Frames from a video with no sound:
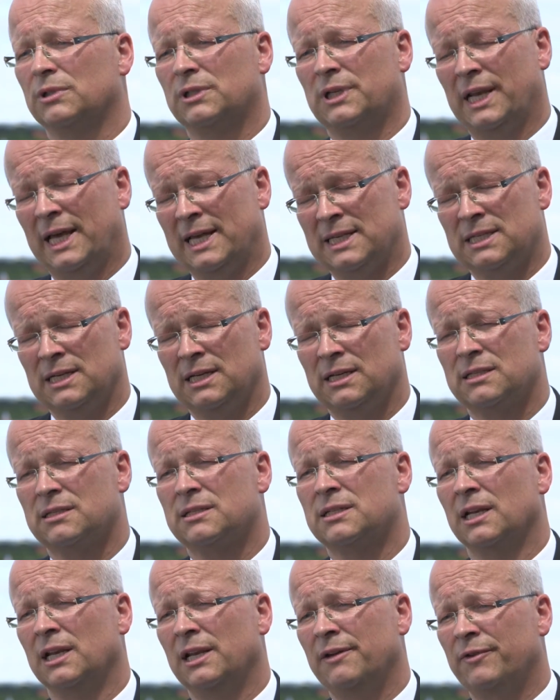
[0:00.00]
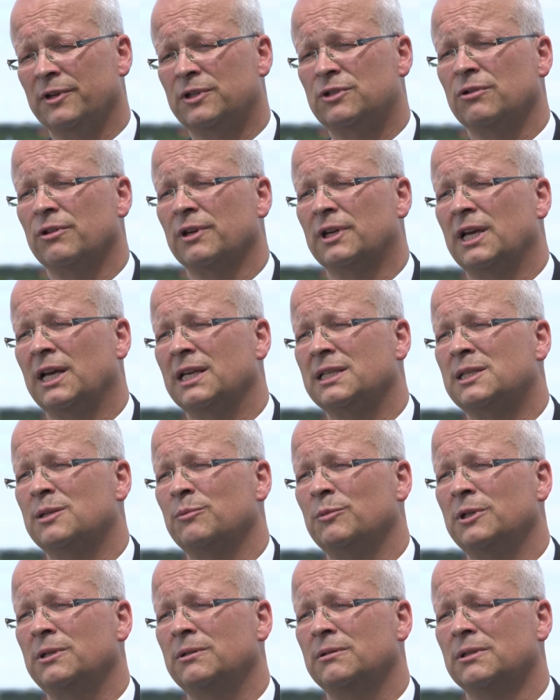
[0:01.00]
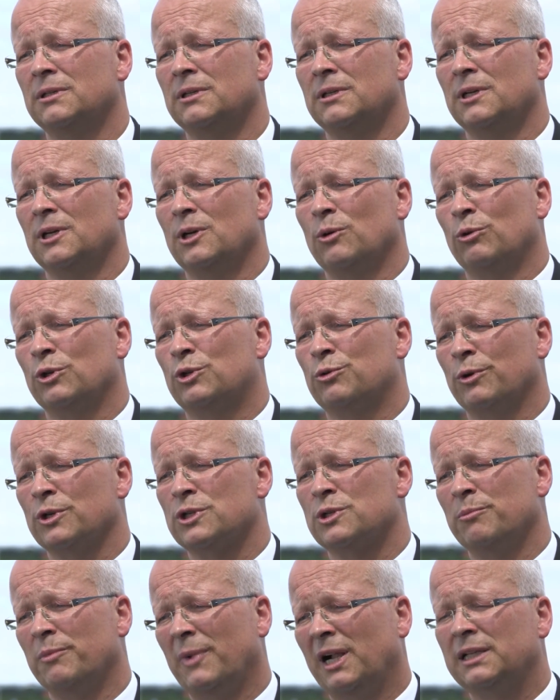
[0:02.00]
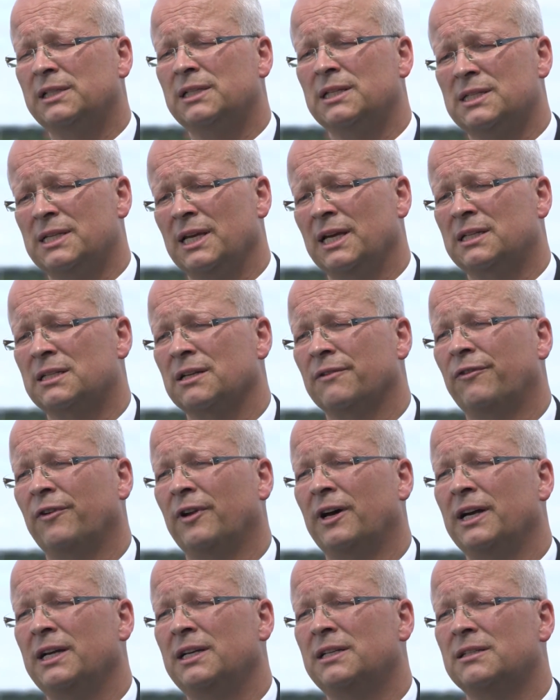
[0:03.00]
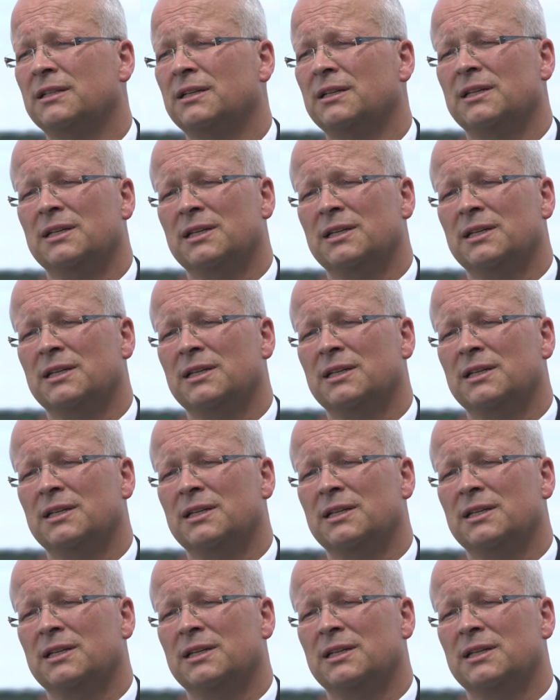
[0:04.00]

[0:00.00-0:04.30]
classics, delivered to the customer, which was a multi-sector flight.